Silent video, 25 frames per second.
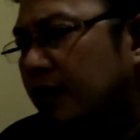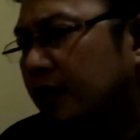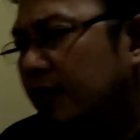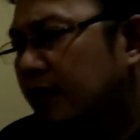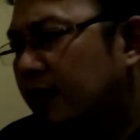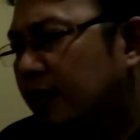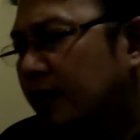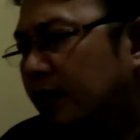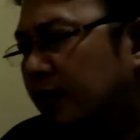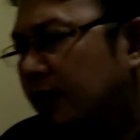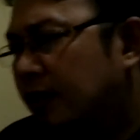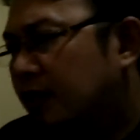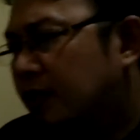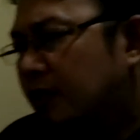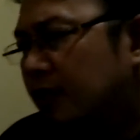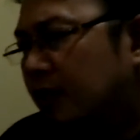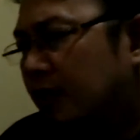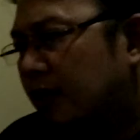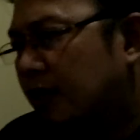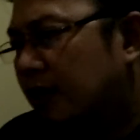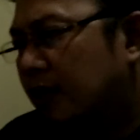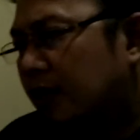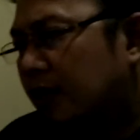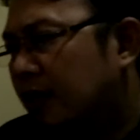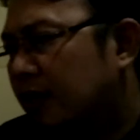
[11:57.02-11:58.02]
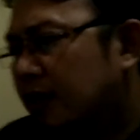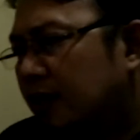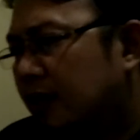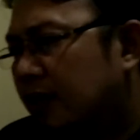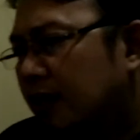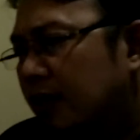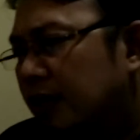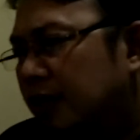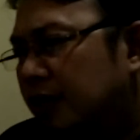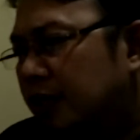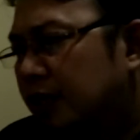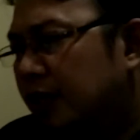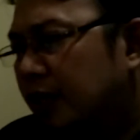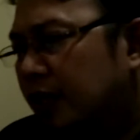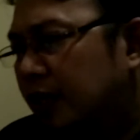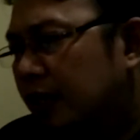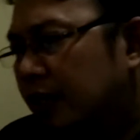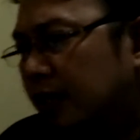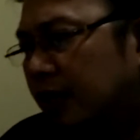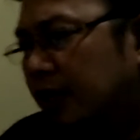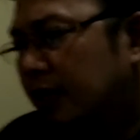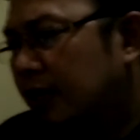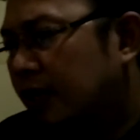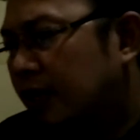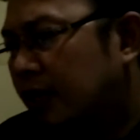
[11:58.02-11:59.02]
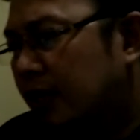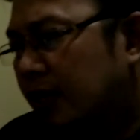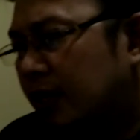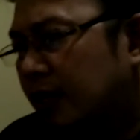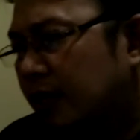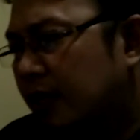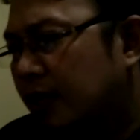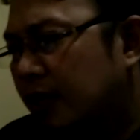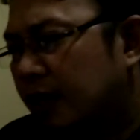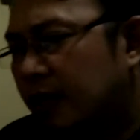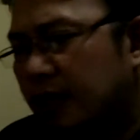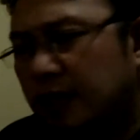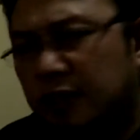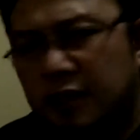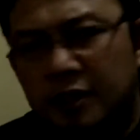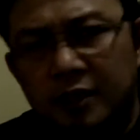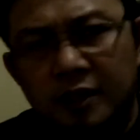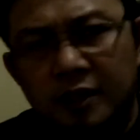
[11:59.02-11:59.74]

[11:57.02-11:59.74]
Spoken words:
is head 3 and head